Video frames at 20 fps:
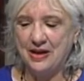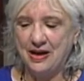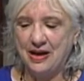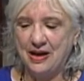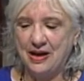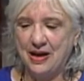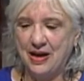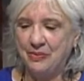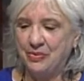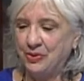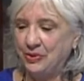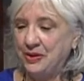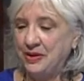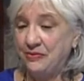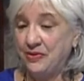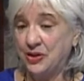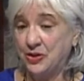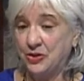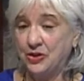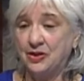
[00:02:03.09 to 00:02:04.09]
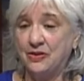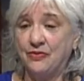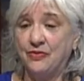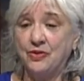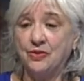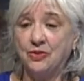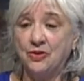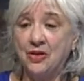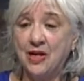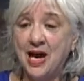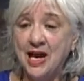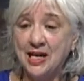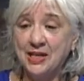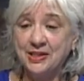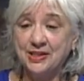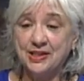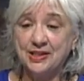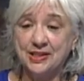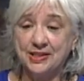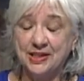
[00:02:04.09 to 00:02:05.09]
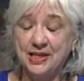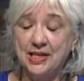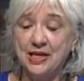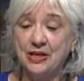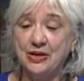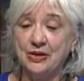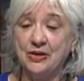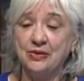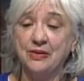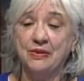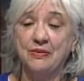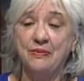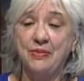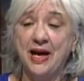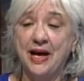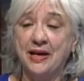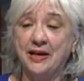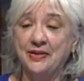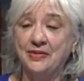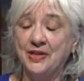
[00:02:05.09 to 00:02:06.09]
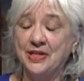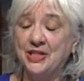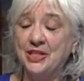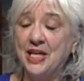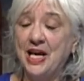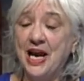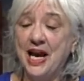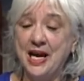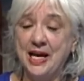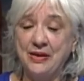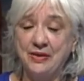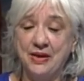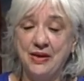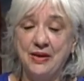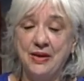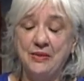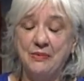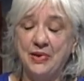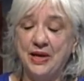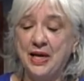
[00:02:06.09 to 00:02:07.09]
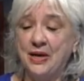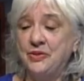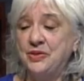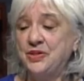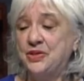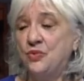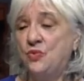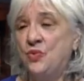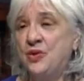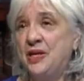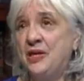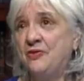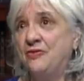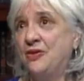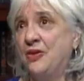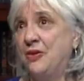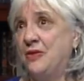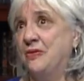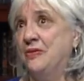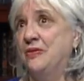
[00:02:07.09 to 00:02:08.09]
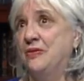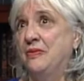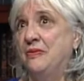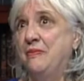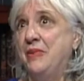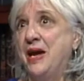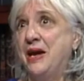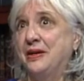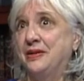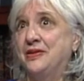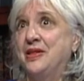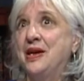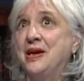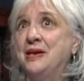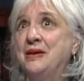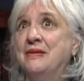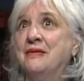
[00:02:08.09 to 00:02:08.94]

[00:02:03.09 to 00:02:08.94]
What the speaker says: I believe I took a few classes here back in the day, but I was a weaver back then.